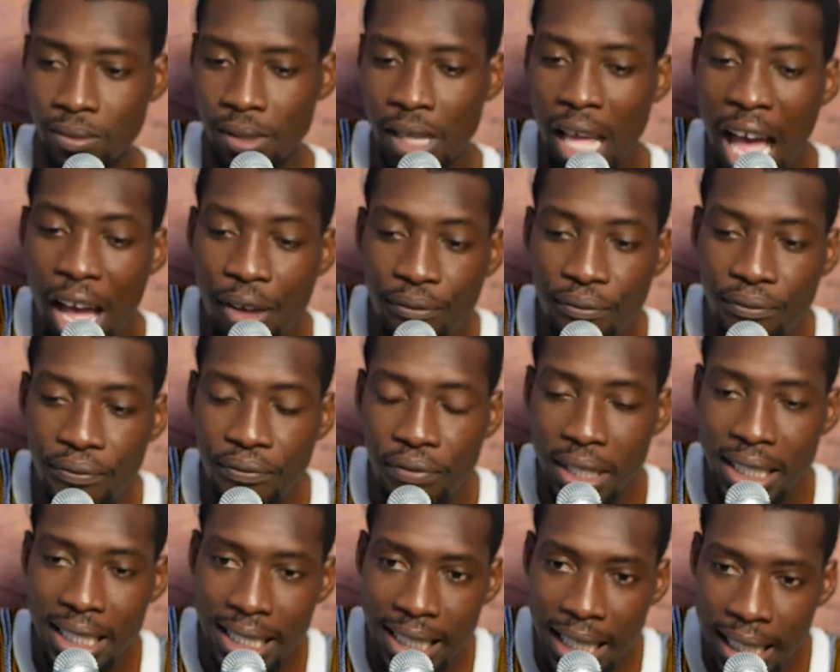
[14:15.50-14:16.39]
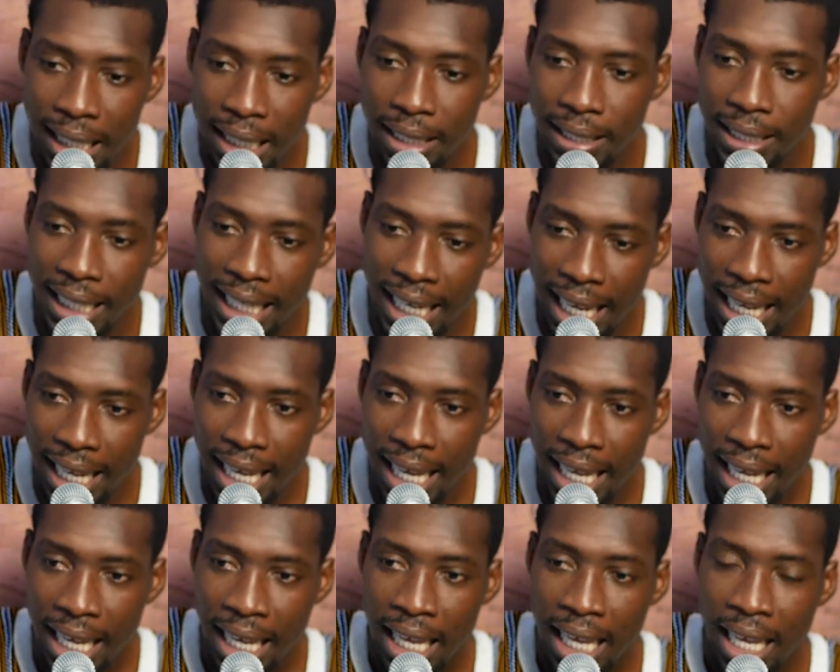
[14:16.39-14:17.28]
every single
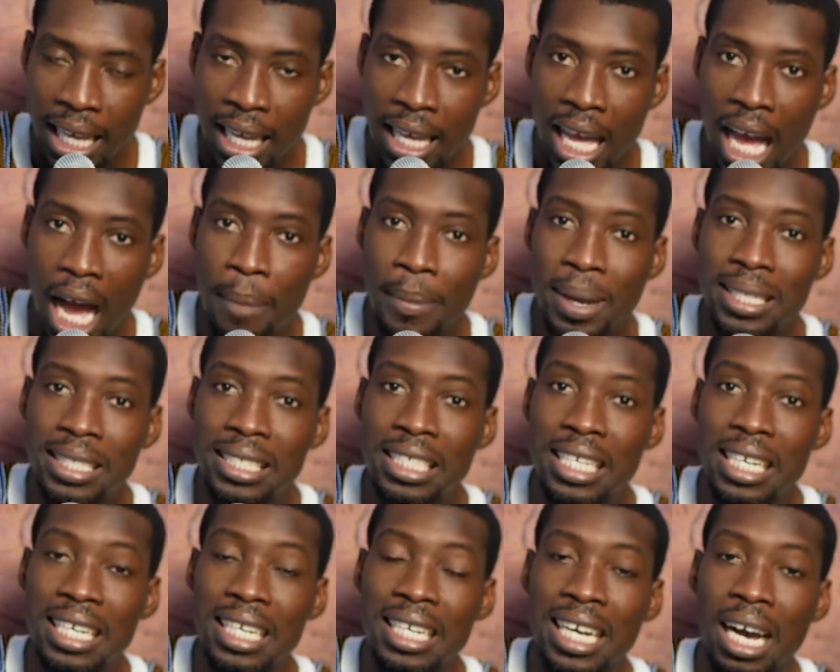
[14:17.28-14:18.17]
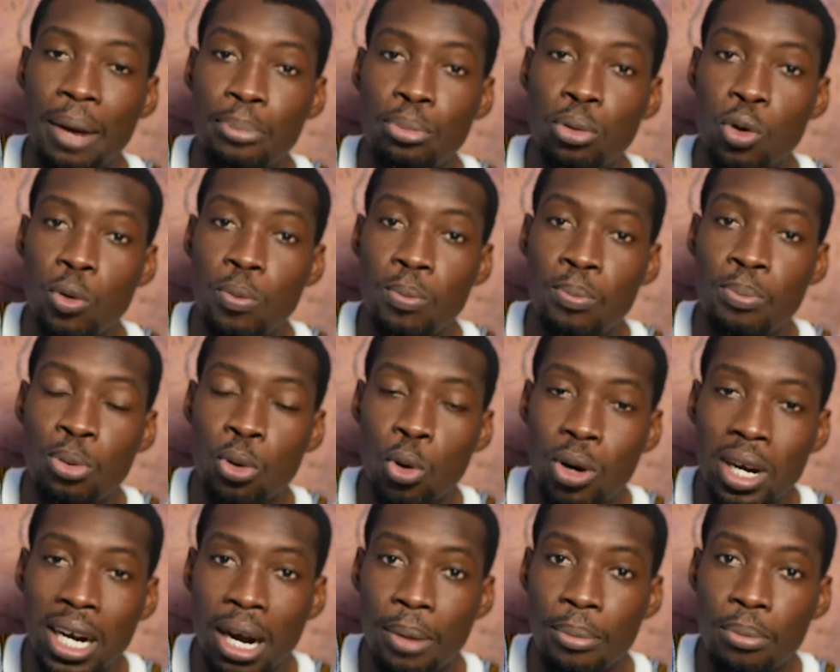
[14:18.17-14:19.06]
day. I made a
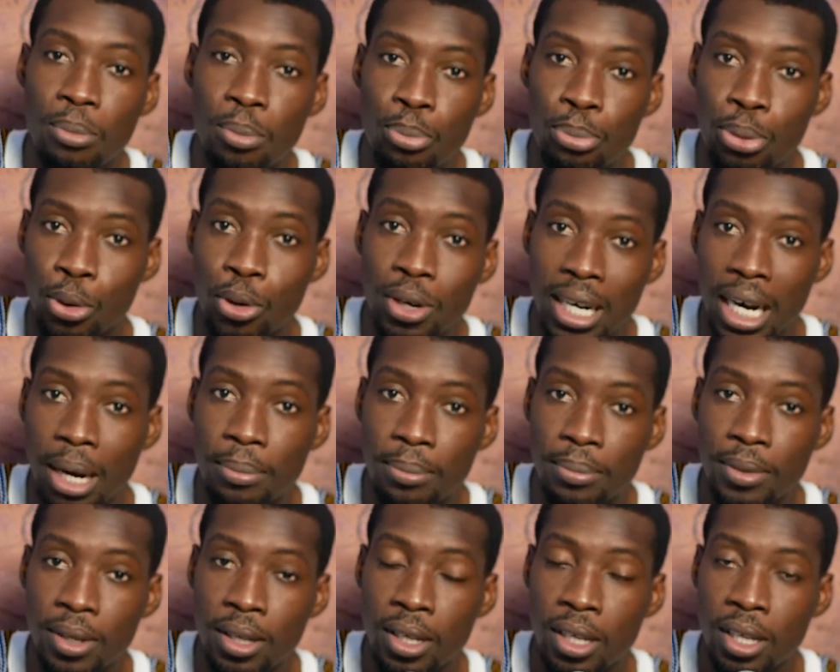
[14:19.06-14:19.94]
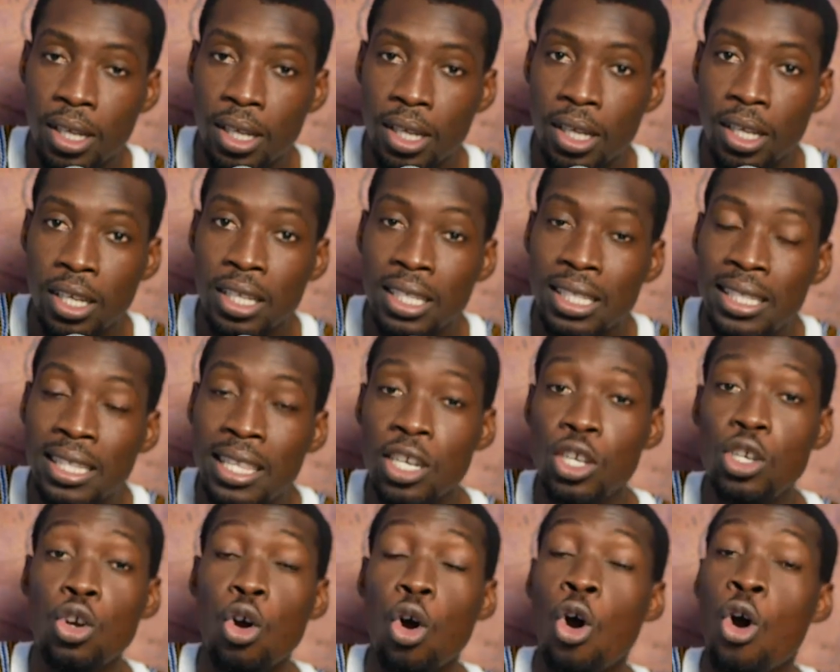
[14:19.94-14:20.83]
program
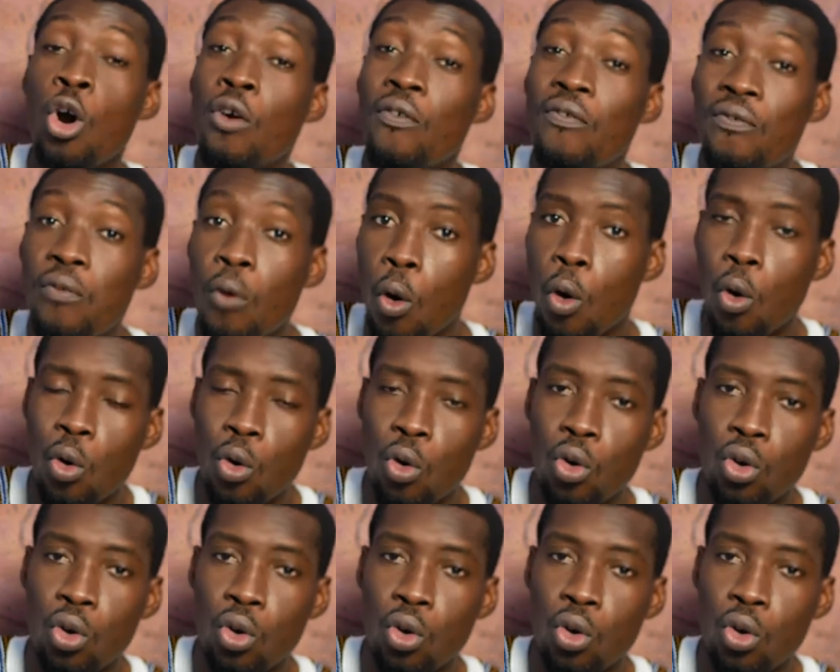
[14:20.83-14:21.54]
3 or 4.